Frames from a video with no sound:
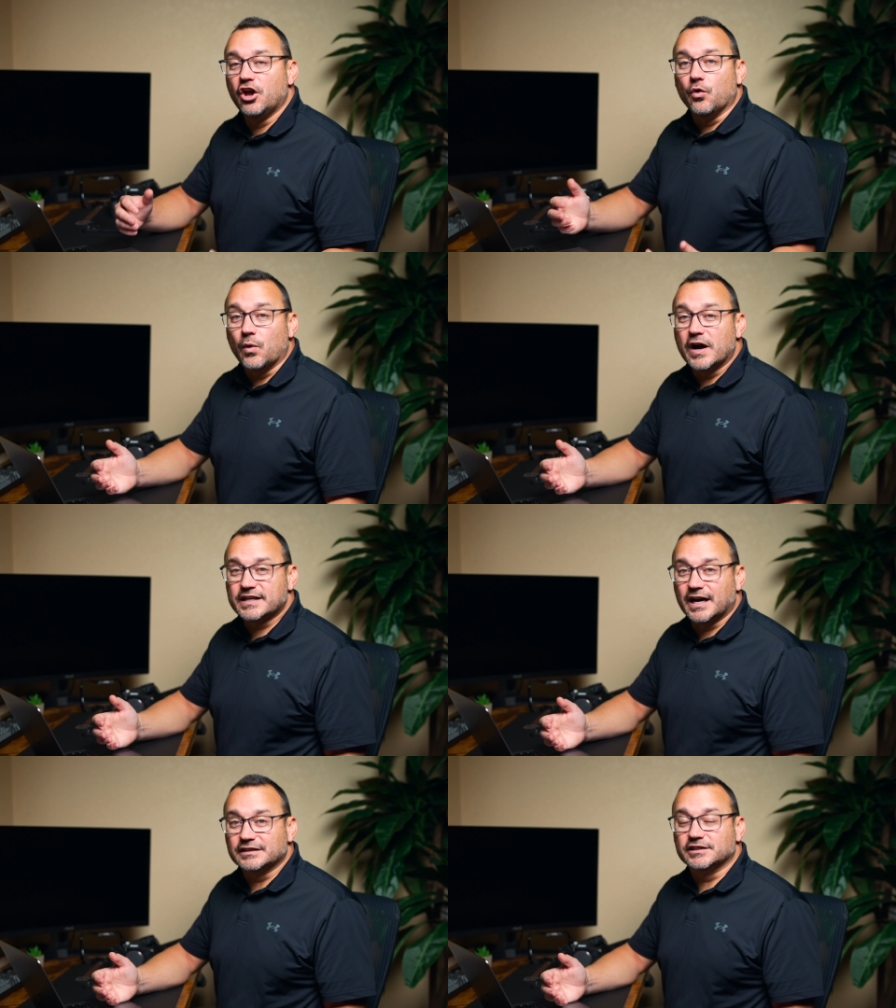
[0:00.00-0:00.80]
What
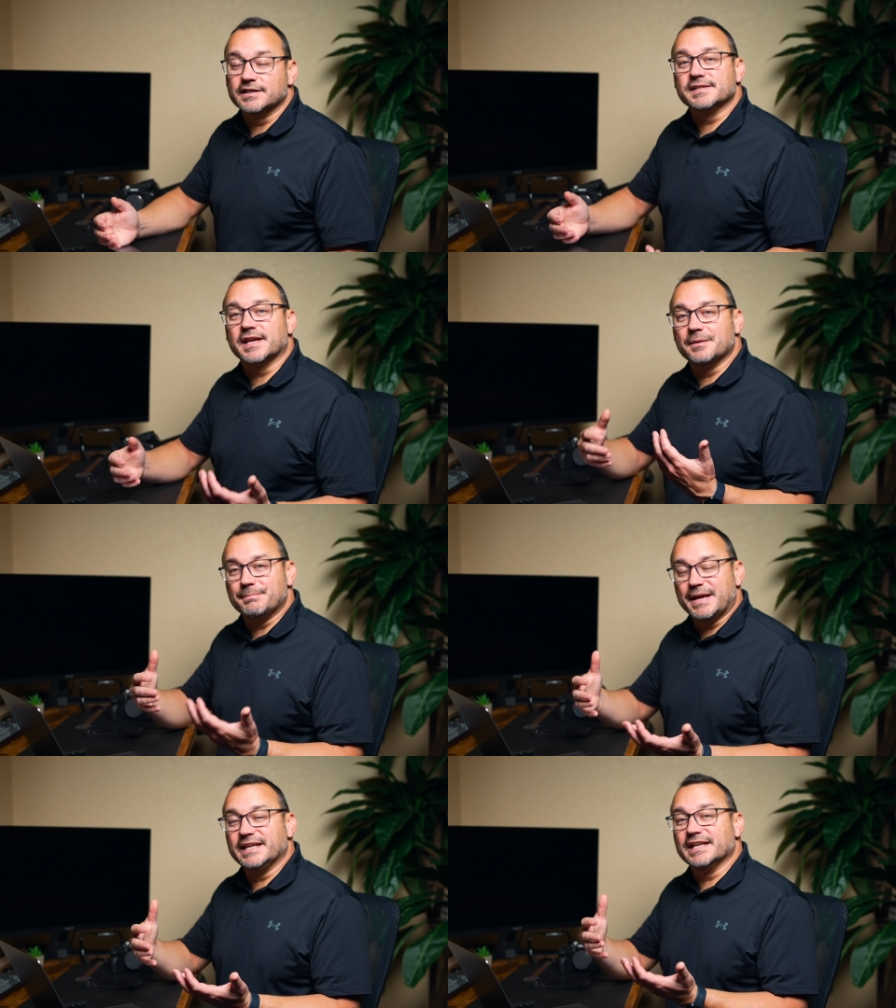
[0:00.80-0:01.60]
color is going to
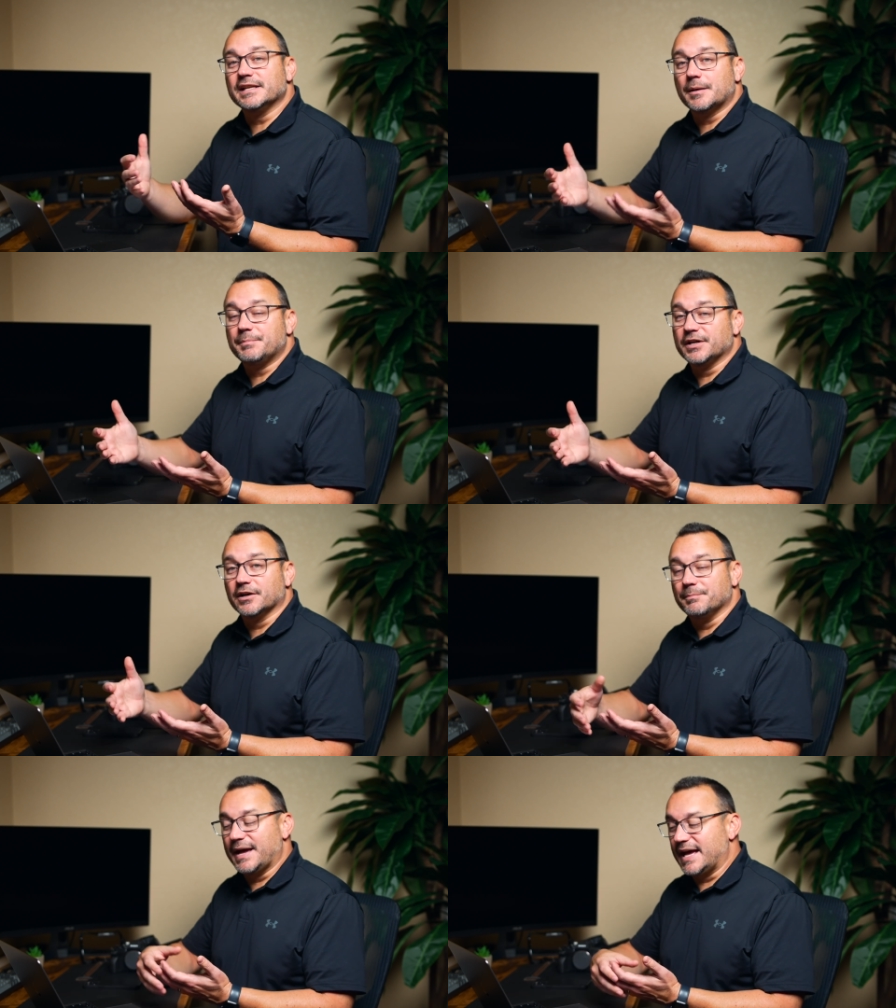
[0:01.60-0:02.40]
make it appear
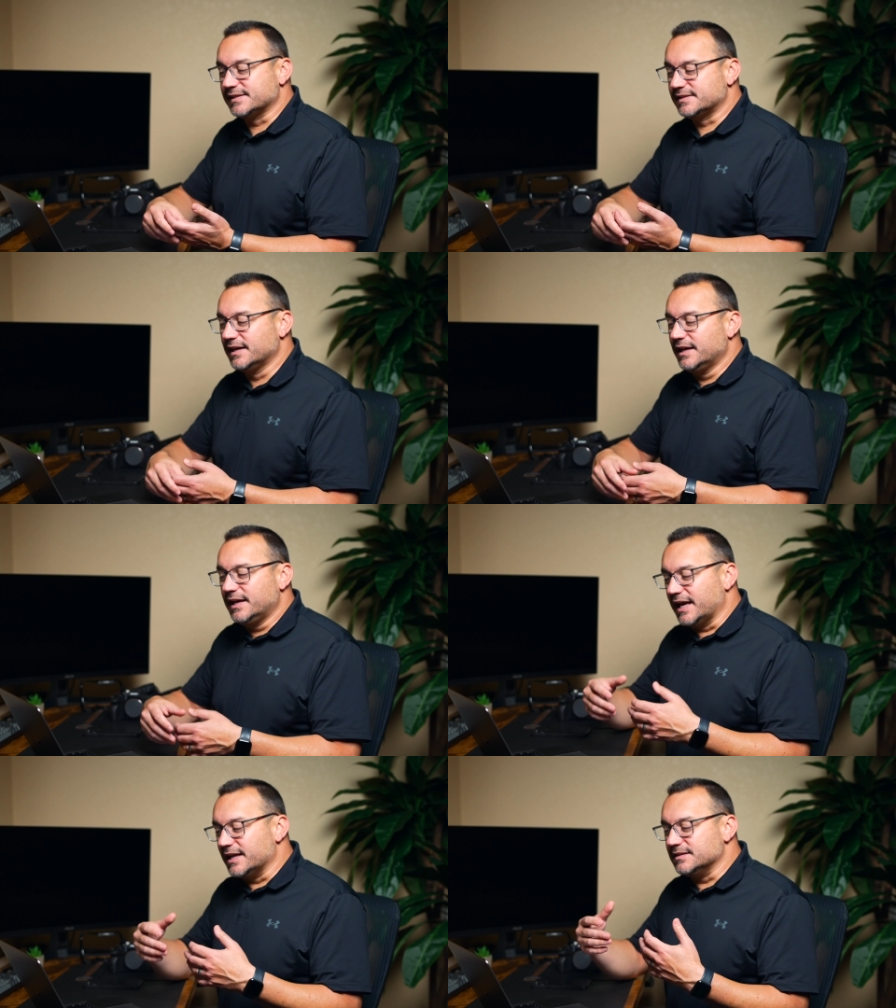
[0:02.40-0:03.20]
best?
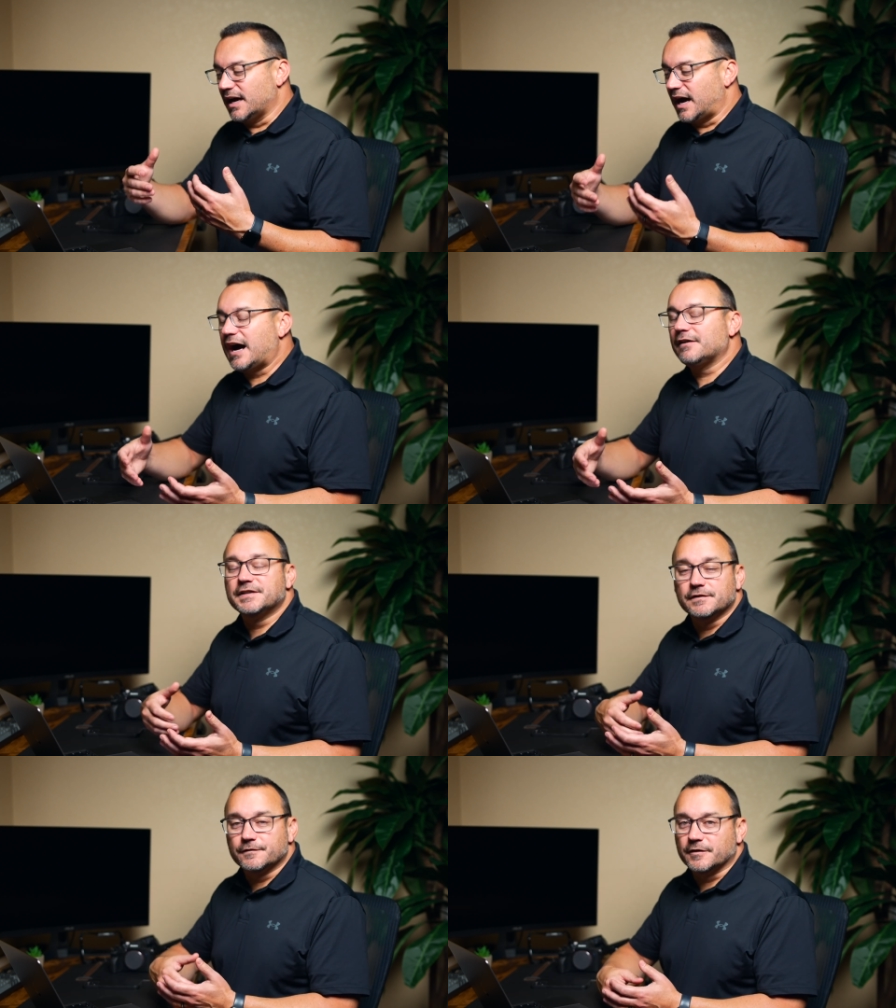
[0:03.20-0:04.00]
And
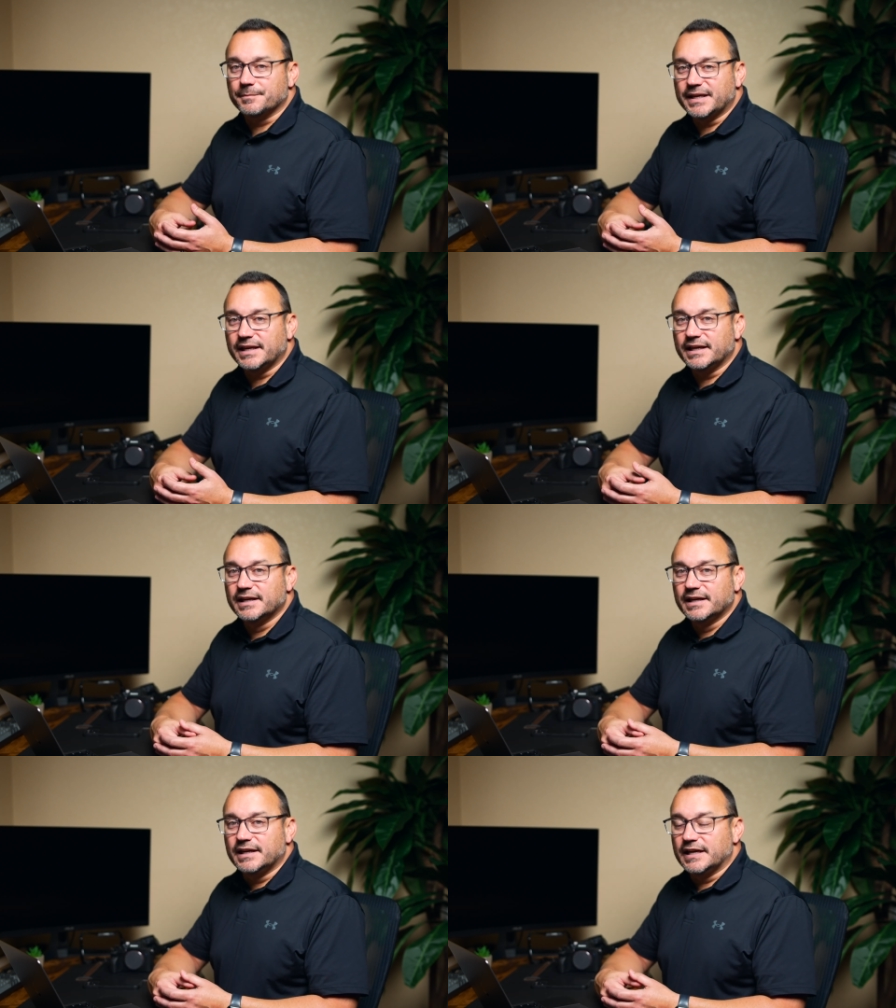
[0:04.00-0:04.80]
often for me,
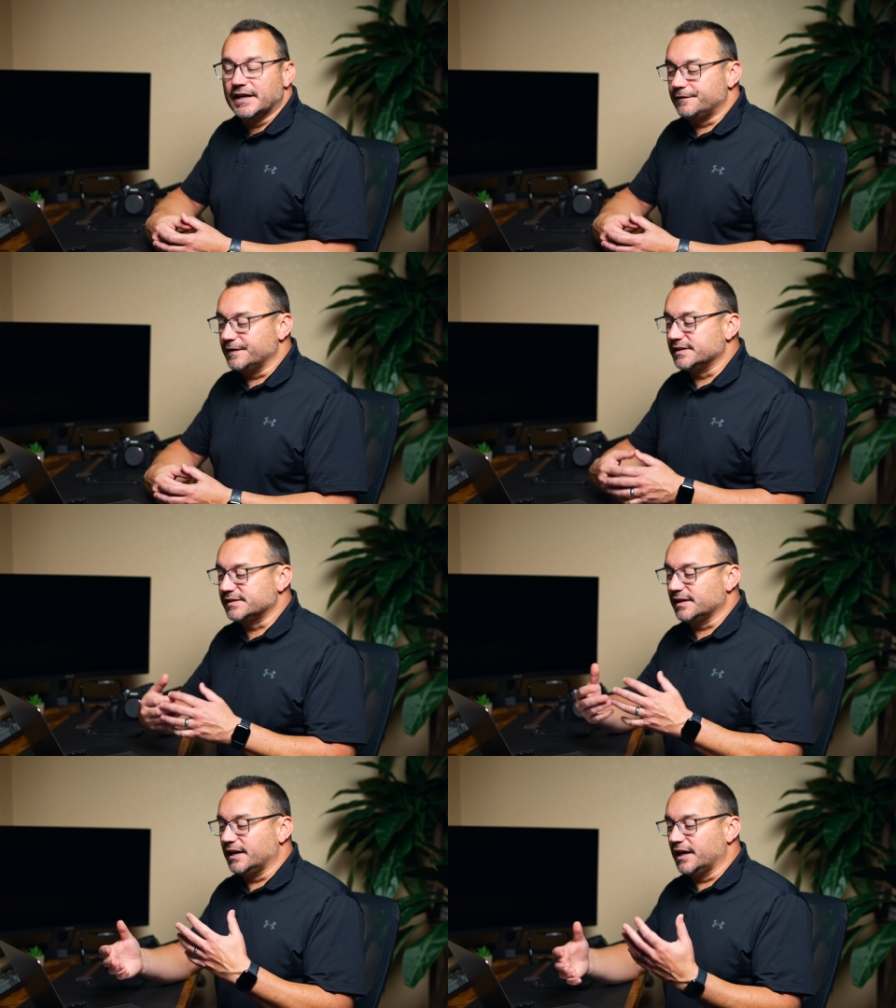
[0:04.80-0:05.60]
if it's
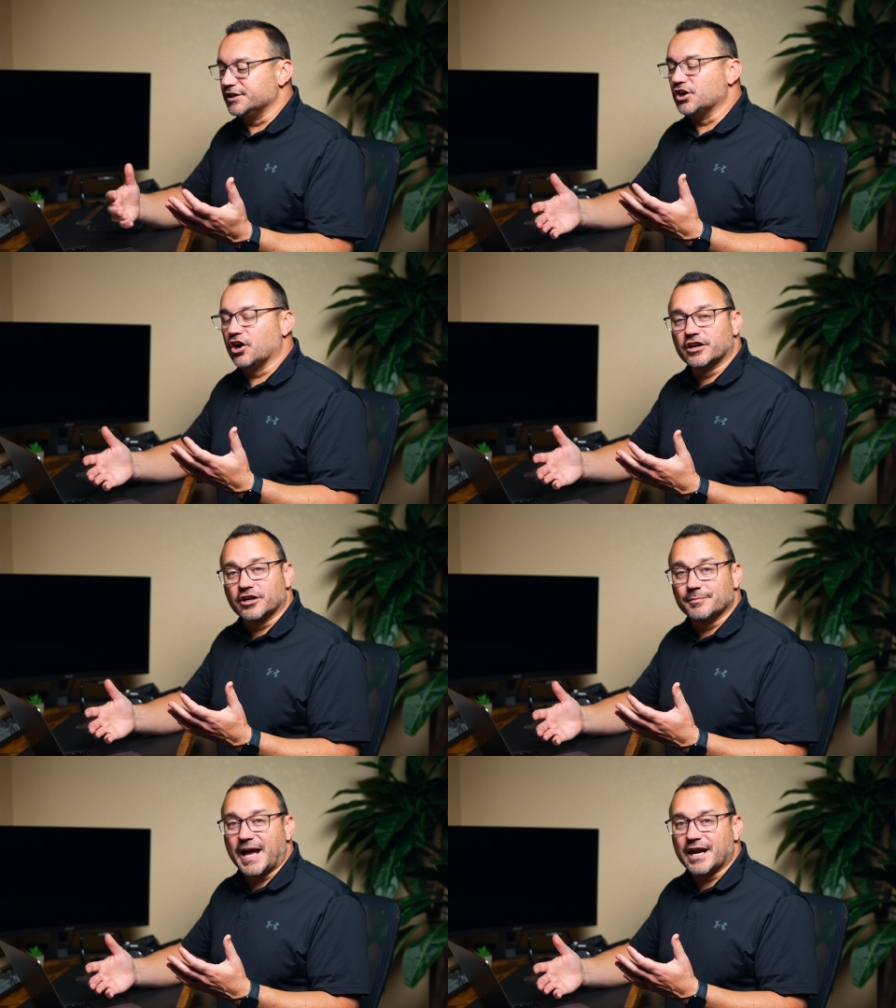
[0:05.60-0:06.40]
a
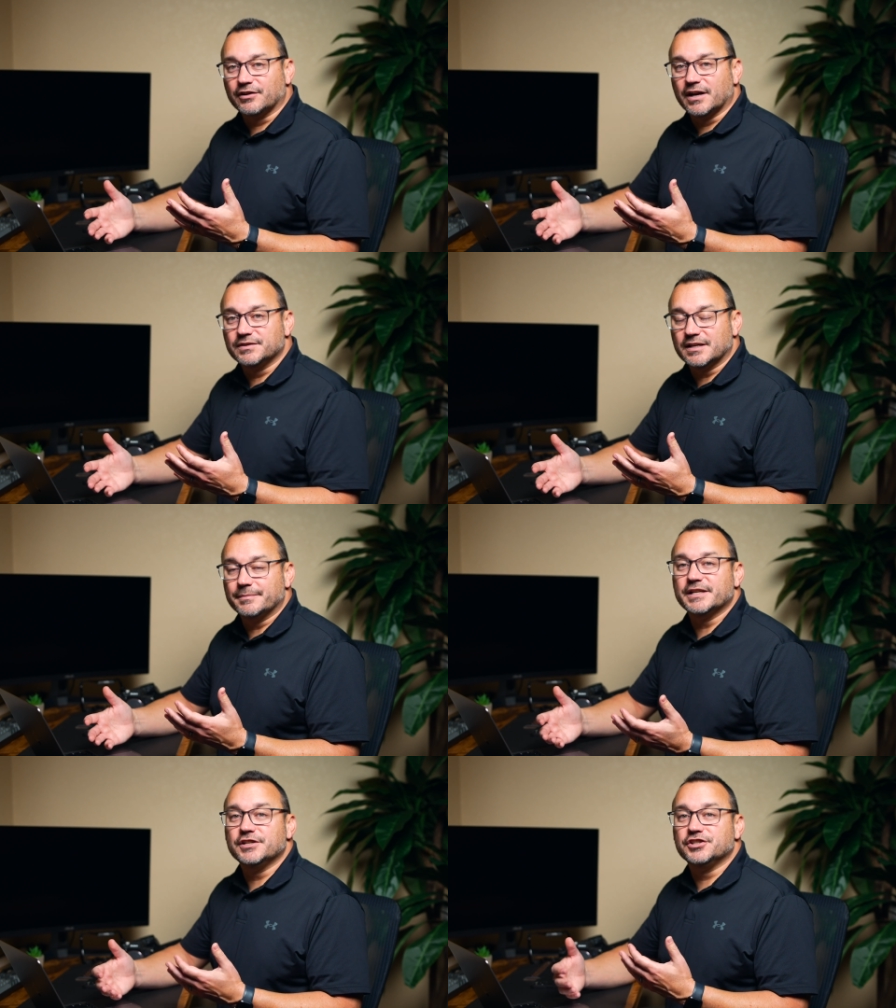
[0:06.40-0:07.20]
darker background
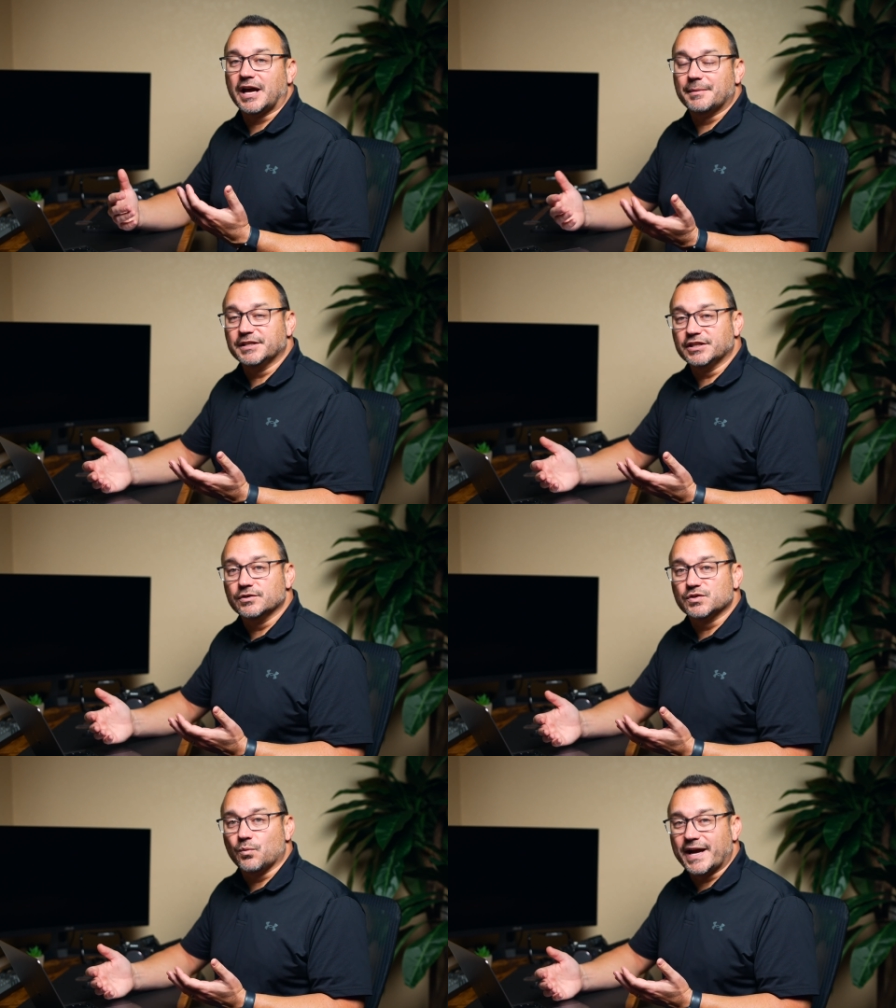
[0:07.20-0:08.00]
image, I'm going to
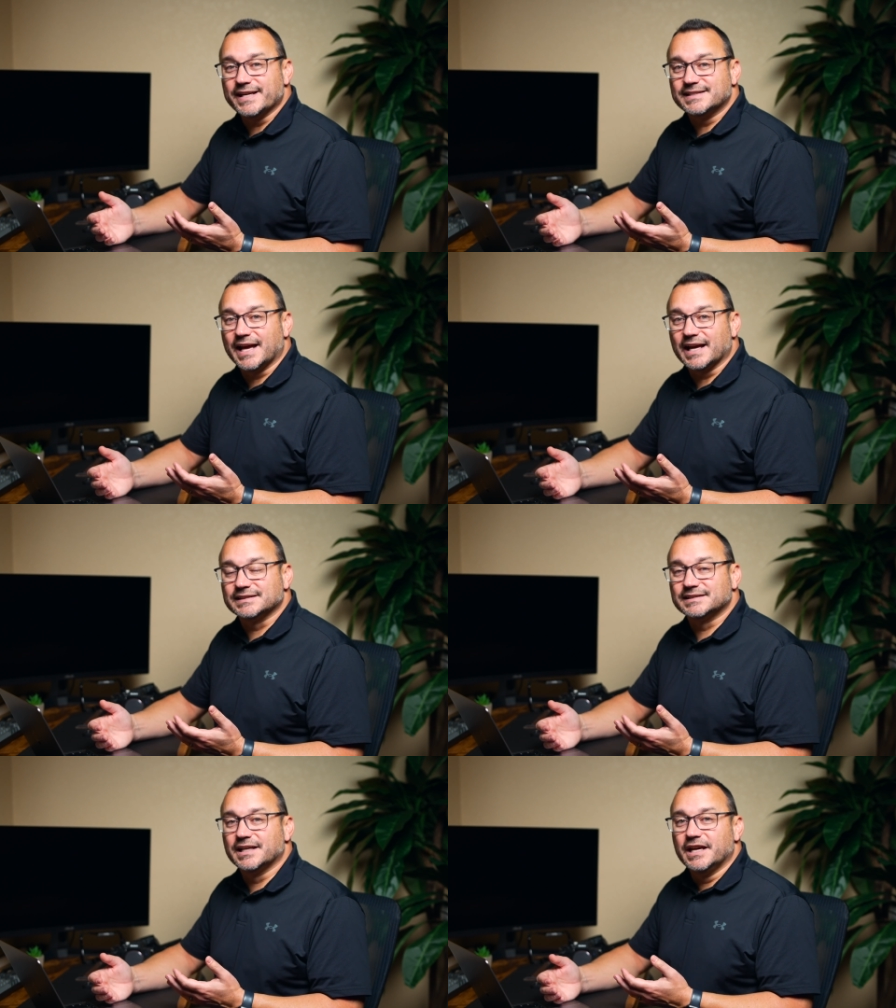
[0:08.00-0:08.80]
use white
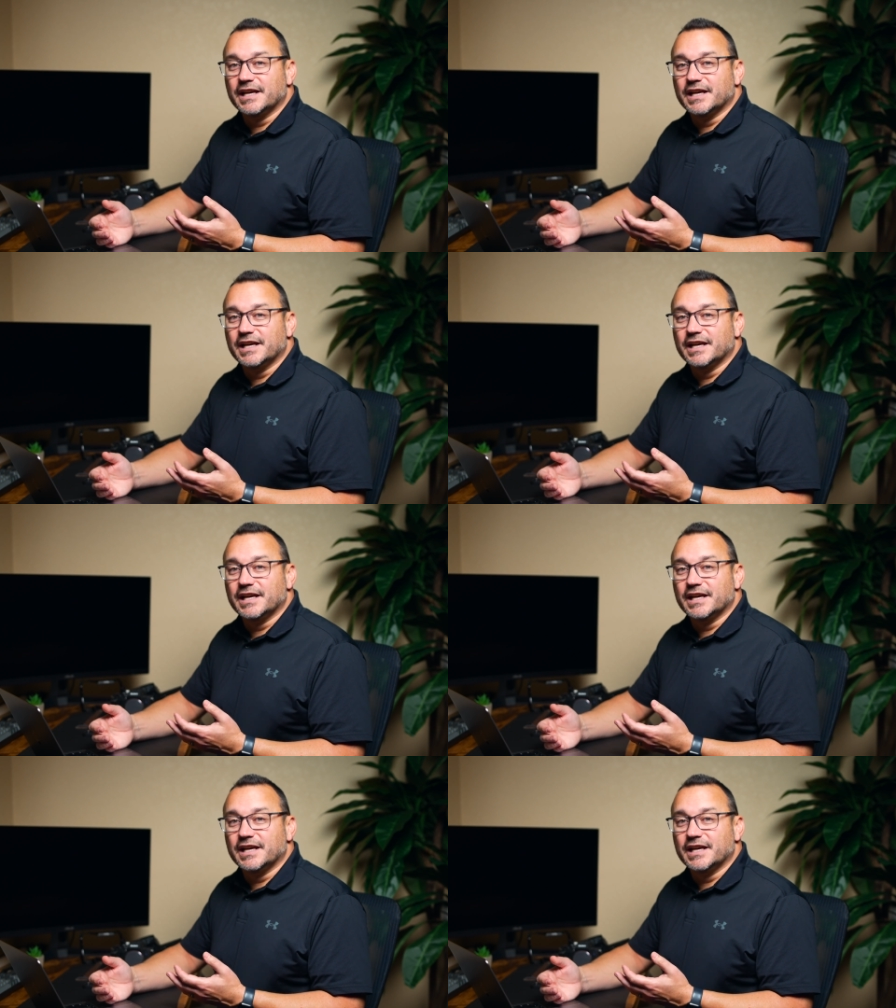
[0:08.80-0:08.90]
text.